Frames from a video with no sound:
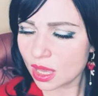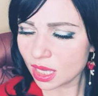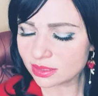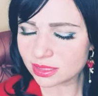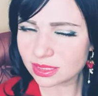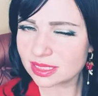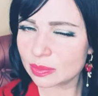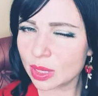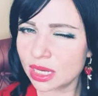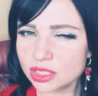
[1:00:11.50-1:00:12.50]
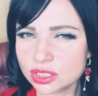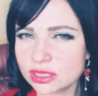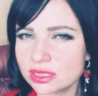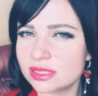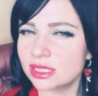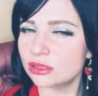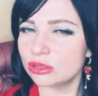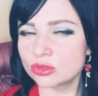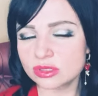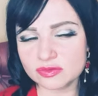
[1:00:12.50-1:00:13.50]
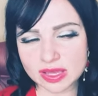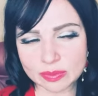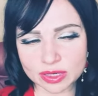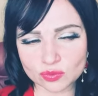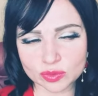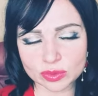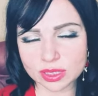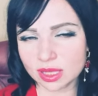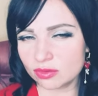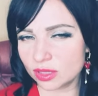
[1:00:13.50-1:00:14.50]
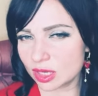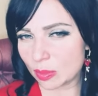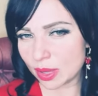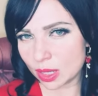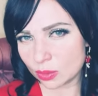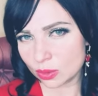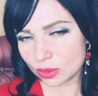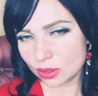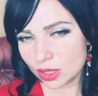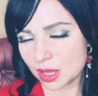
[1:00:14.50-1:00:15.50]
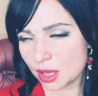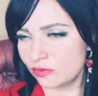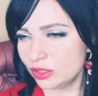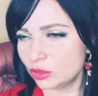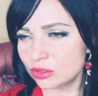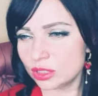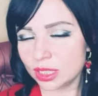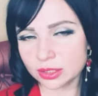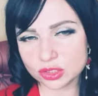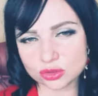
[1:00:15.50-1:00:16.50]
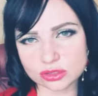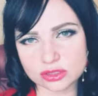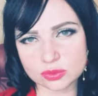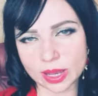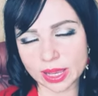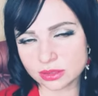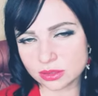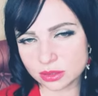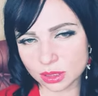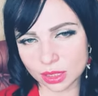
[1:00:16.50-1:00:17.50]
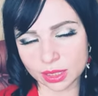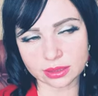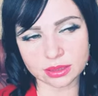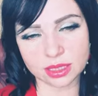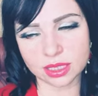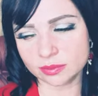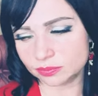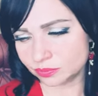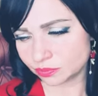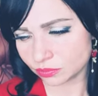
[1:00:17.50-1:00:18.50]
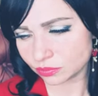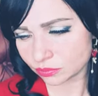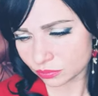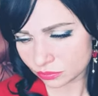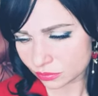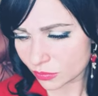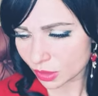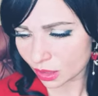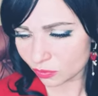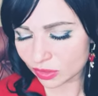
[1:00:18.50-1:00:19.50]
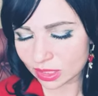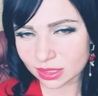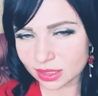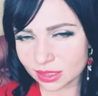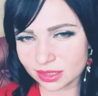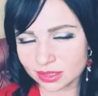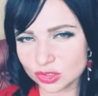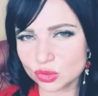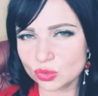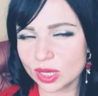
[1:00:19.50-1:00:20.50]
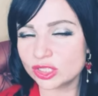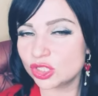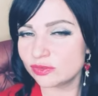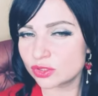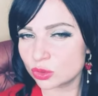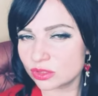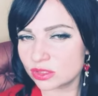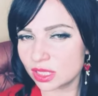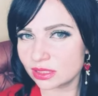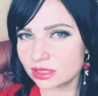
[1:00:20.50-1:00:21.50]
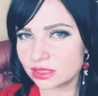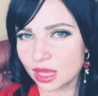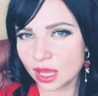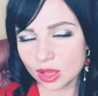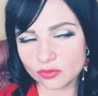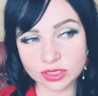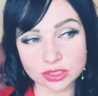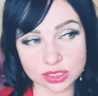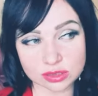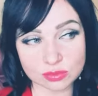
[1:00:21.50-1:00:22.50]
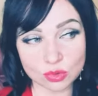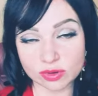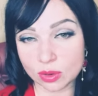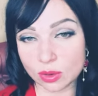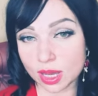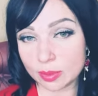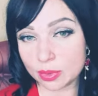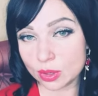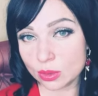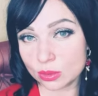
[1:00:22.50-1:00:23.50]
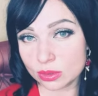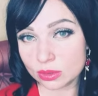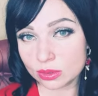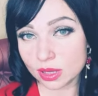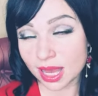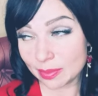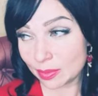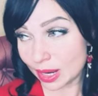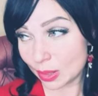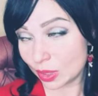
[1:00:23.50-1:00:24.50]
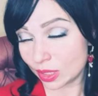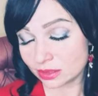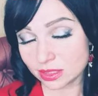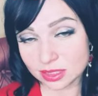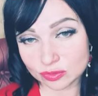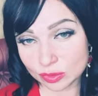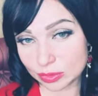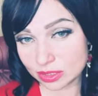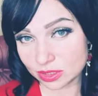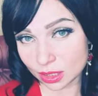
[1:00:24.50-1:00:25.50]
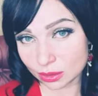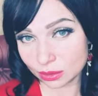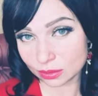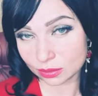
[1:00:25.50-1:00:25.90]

i think subconsciously they know that feminine women have a lot of power we don't need to sweat and um, we can uh, to achieve certain things we can just move our eyebrow eyebrow and things will be done